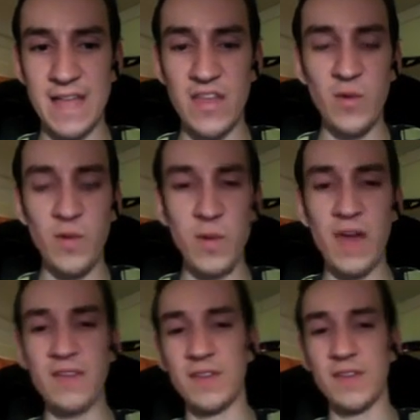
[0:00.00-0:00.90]
I think we
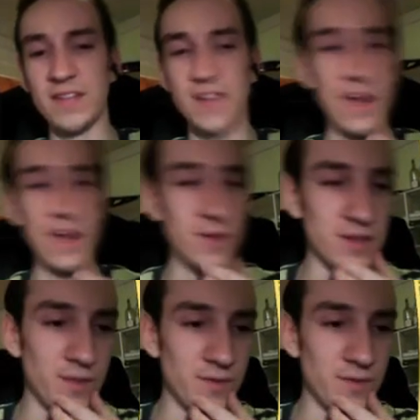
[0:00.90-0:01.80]
may even get to animate
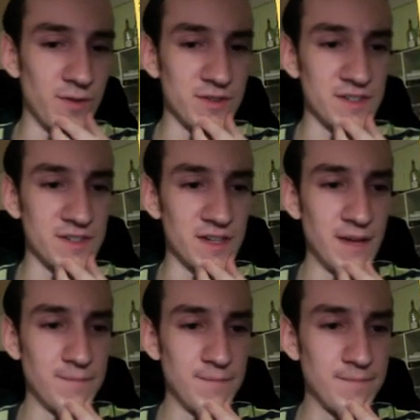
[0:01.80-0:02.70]
the Lumbering Falls this
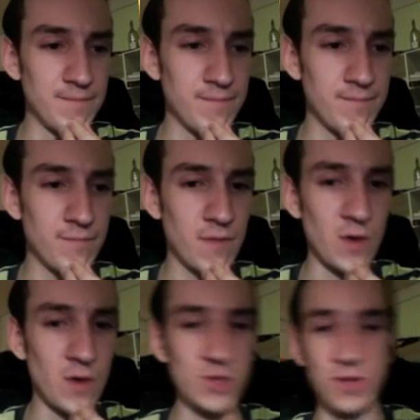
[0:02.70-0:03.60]
game.
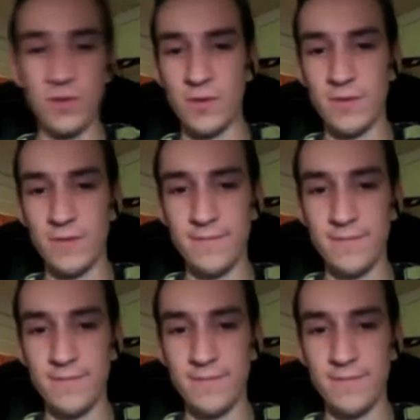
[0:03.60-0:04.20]
Which would be cool.